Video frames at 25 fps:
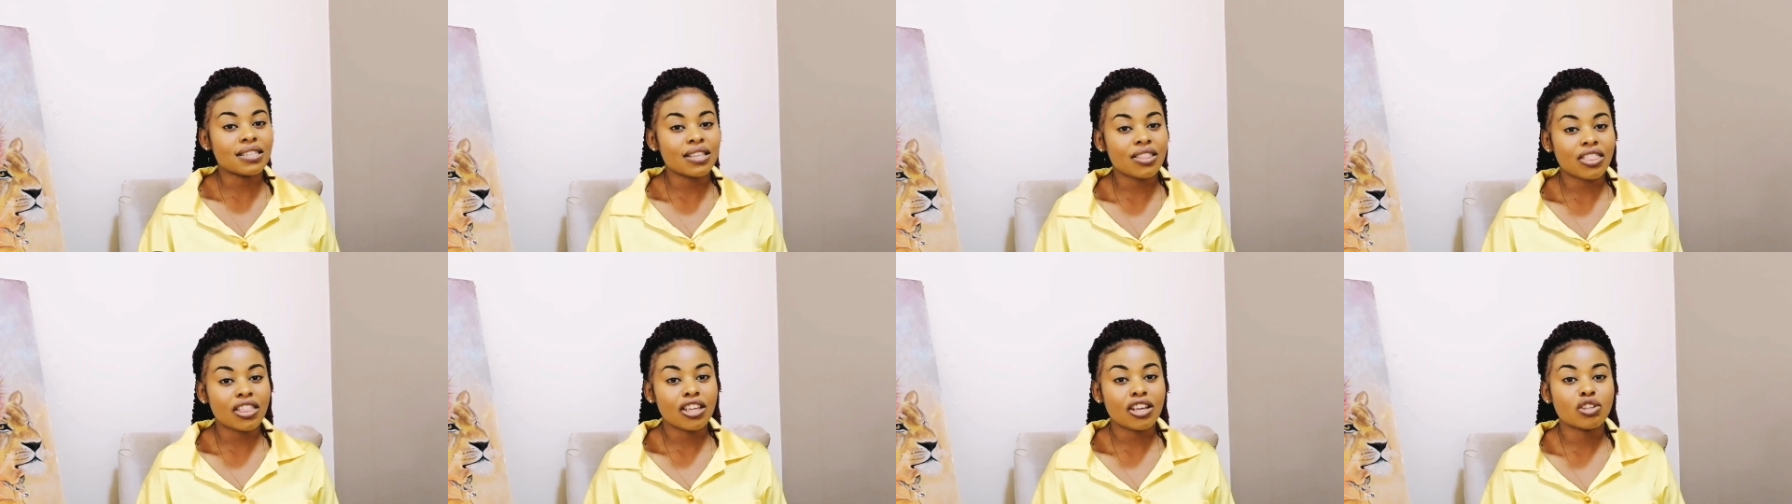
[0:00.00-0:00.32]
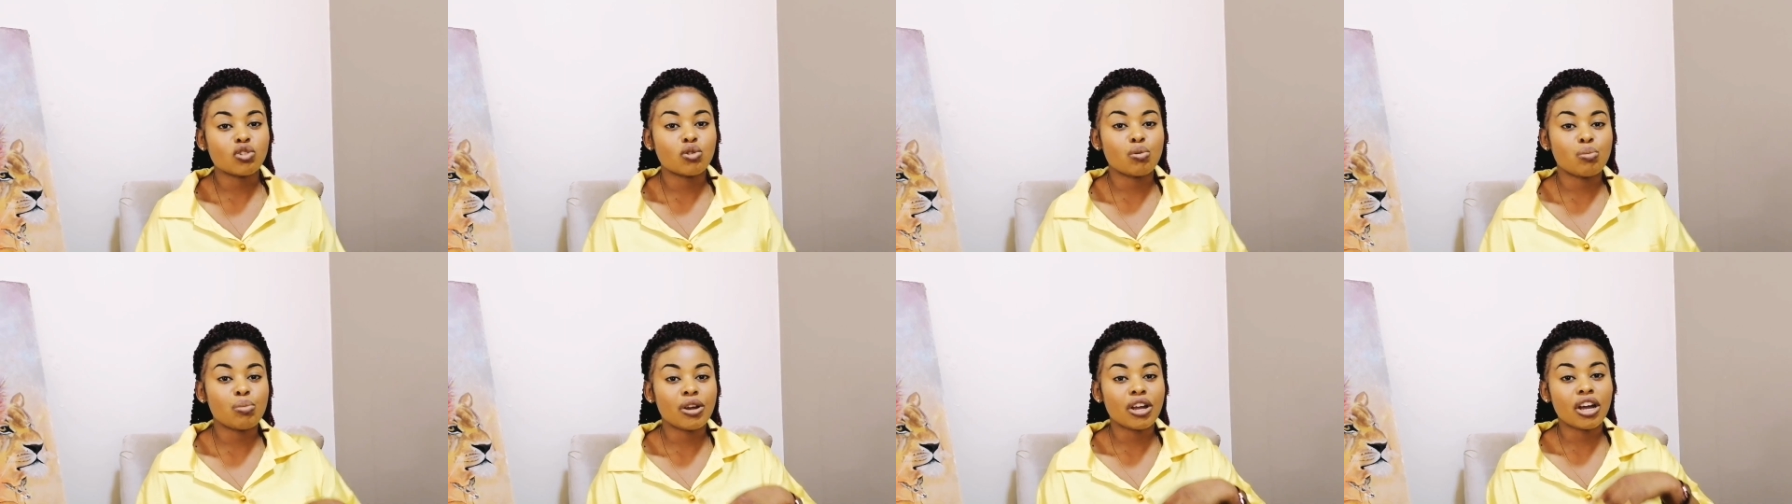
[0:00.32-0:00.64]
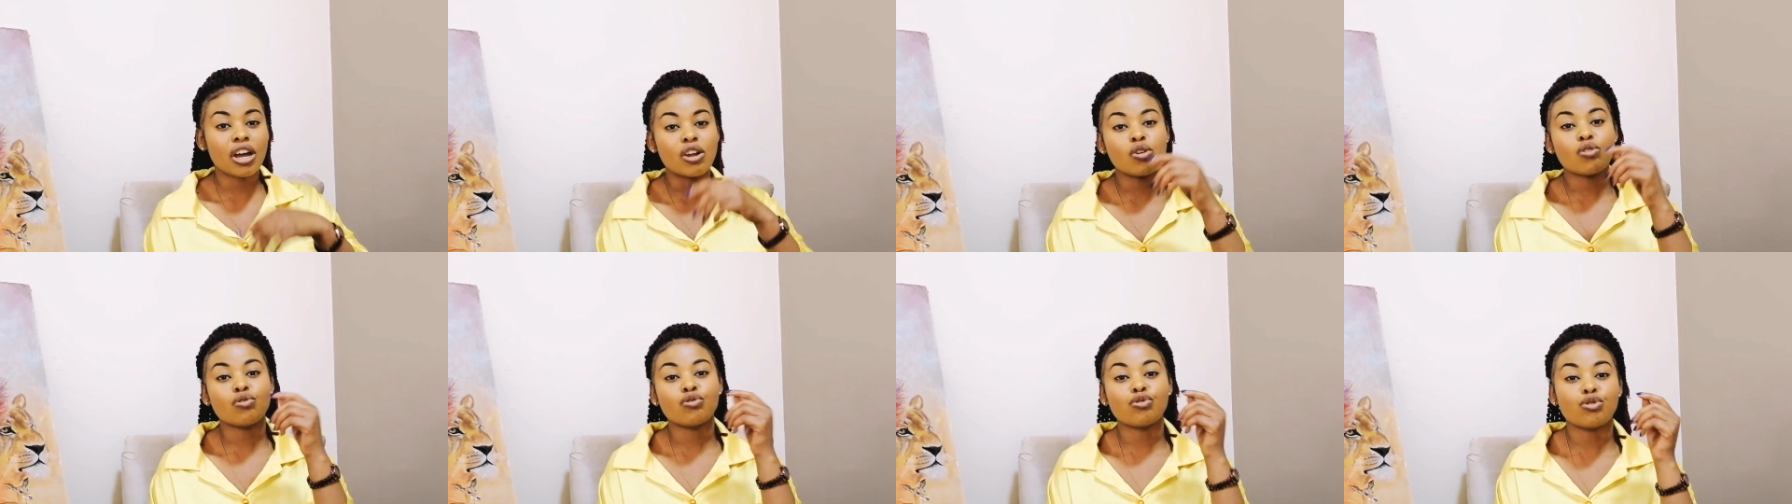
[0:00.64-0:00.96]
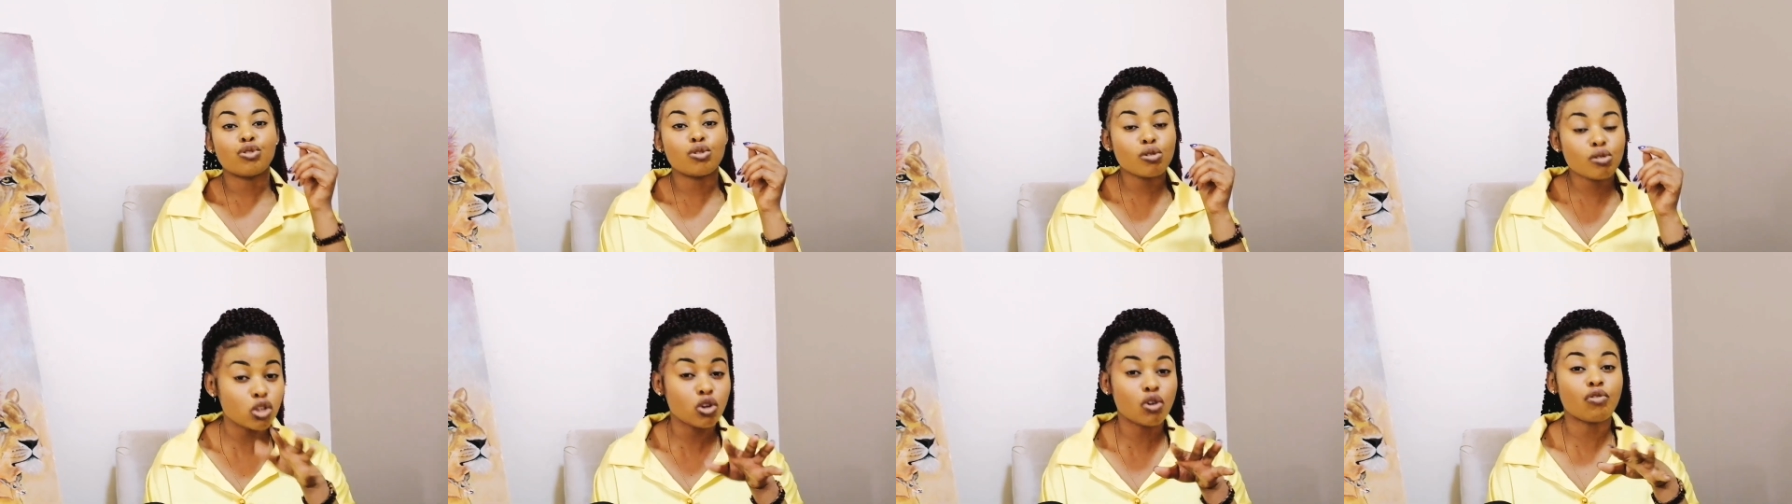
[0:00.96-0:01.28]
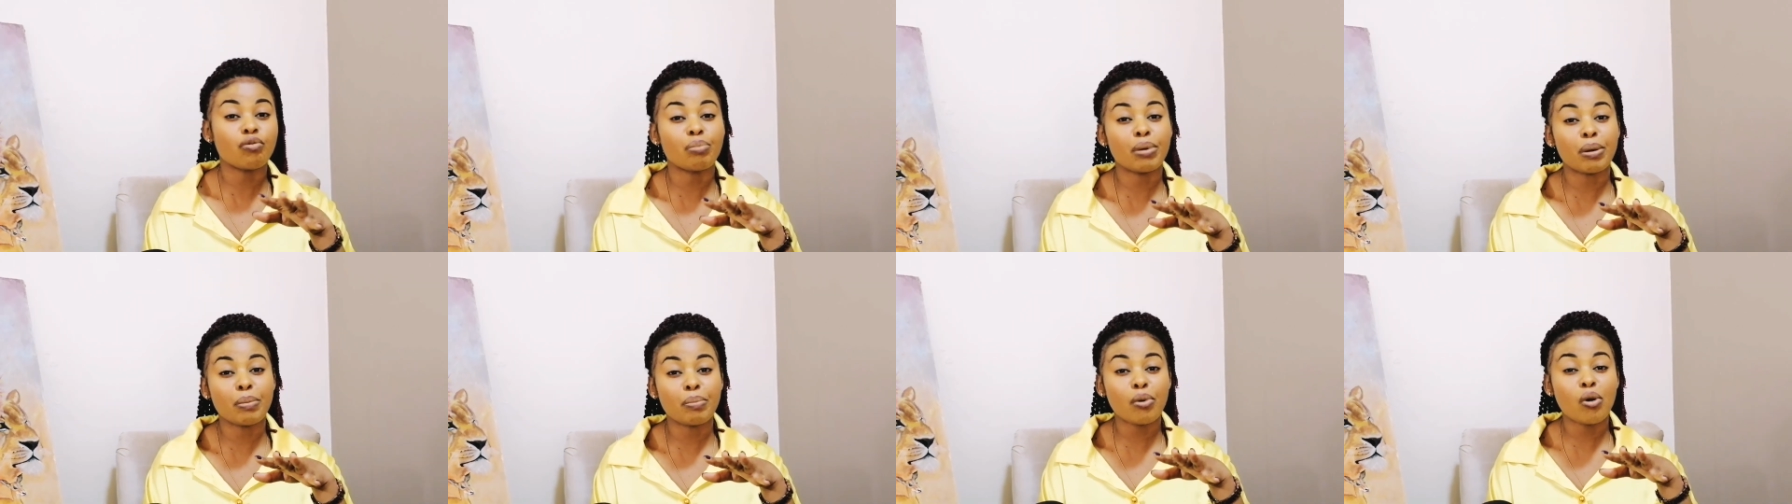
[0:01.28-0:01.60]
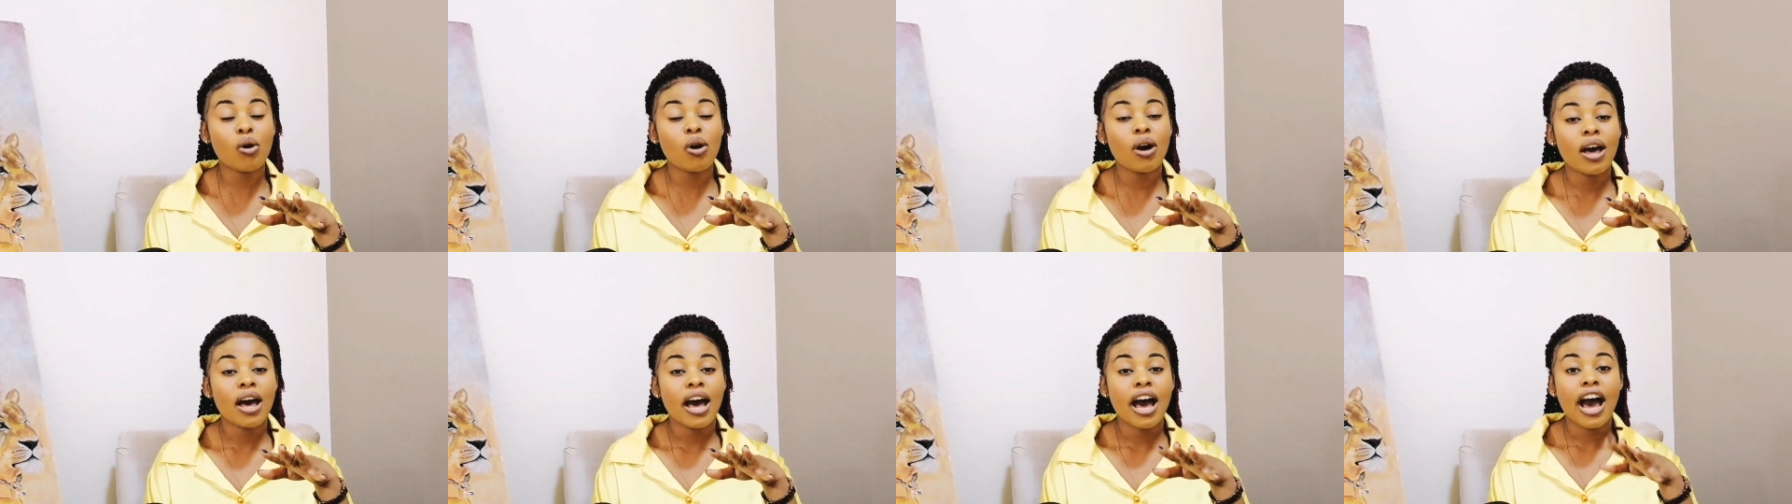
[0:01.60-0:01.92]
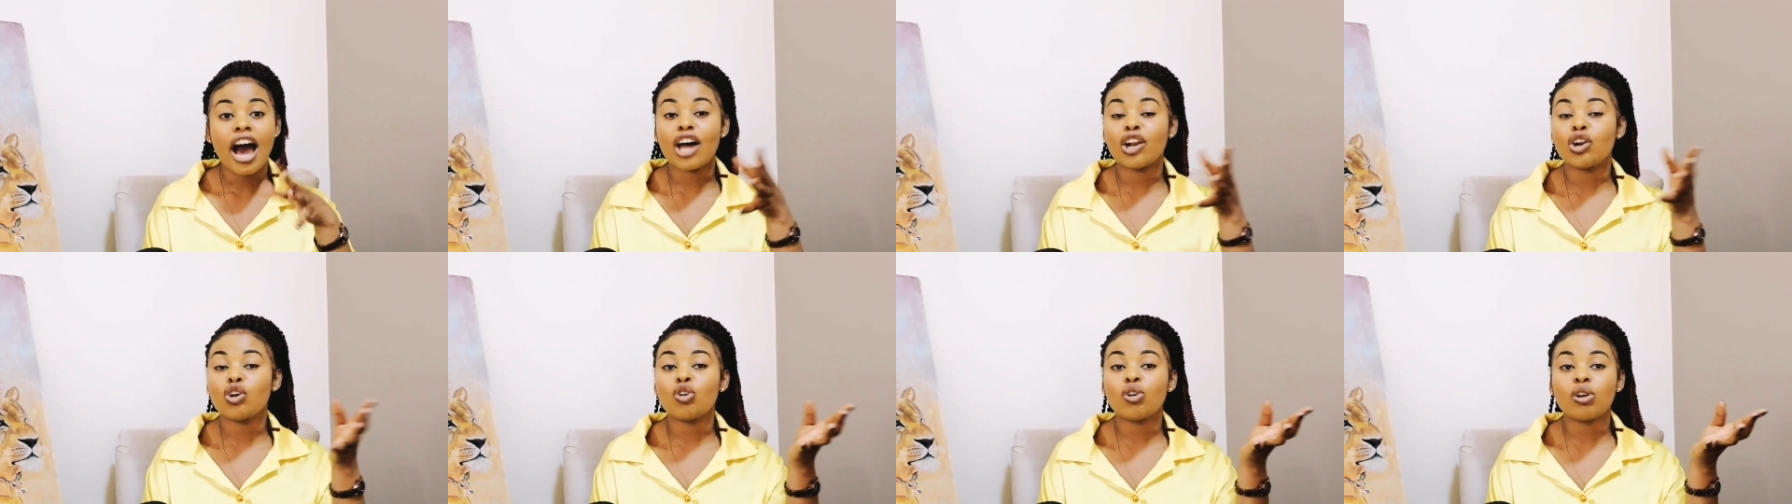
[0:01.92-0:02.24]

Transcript: easy thing to do. You've used of people and